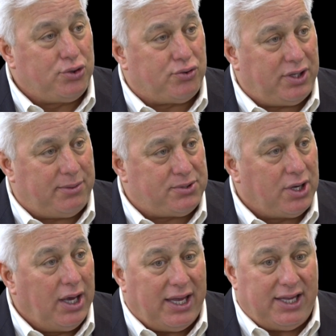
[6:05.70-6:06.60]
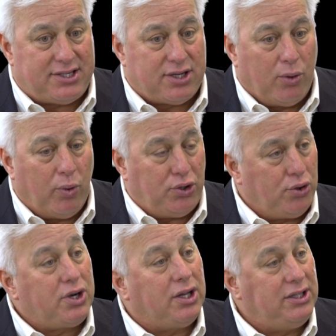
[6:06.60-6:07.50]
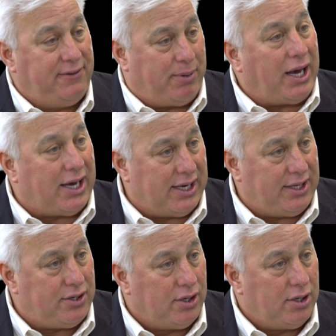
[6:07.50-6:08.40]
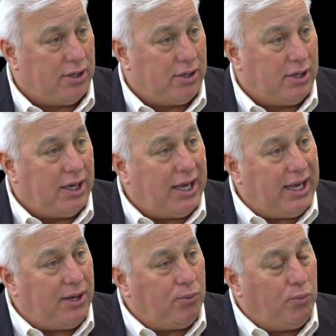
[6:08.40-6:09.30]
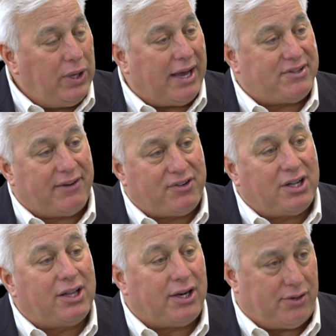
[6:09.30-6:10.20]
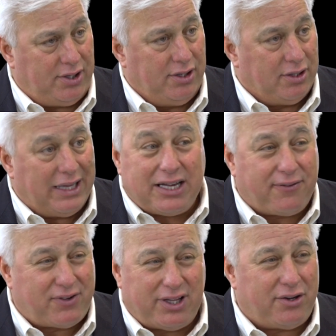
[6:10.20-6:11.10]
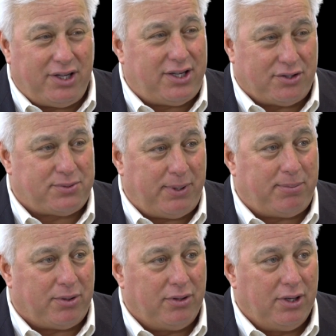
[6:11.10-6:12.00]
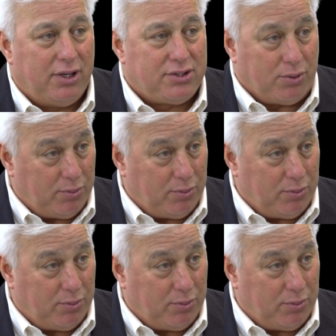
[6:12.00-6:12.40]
dreams. It's what you're going to leave behind. And we have to have clarity. Lack of clarity kills people. So